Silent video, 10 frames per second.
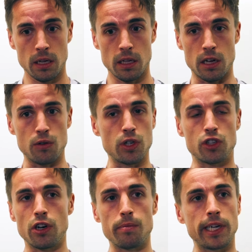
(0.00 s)
I always
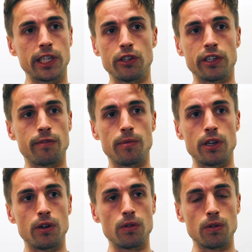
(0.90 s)
try and make sure I give my
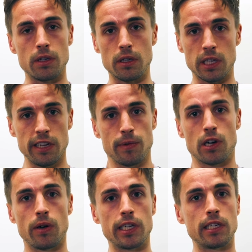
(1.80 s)
all. And if my
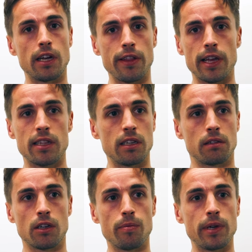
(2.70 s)
quality's not there, then
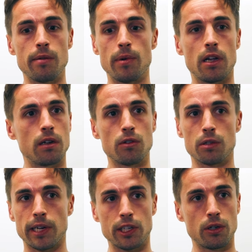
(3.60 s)
so be it. But I'll always
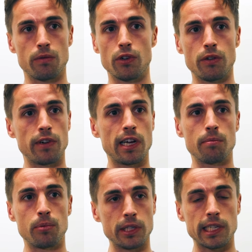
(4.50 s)
make sure I'm running around,
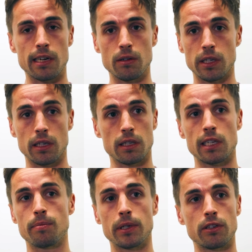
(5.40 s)
putting tackles in, because
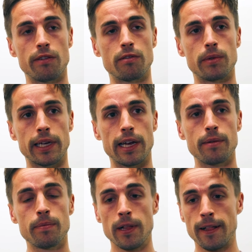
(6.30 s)
that's a big strength of my
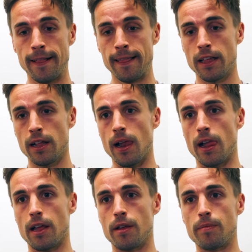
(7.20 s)
game.
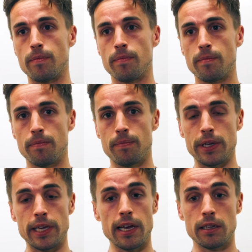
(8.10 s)
Um, but
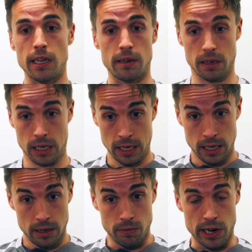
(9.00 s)
yeah, so
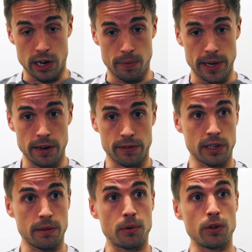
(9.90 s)
when I come in,
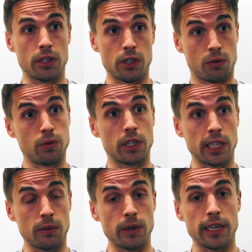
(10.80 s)
obviously the boys have just won
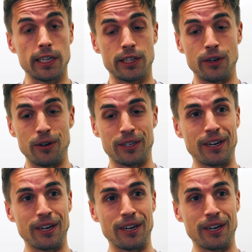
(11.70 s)
6 1 against York.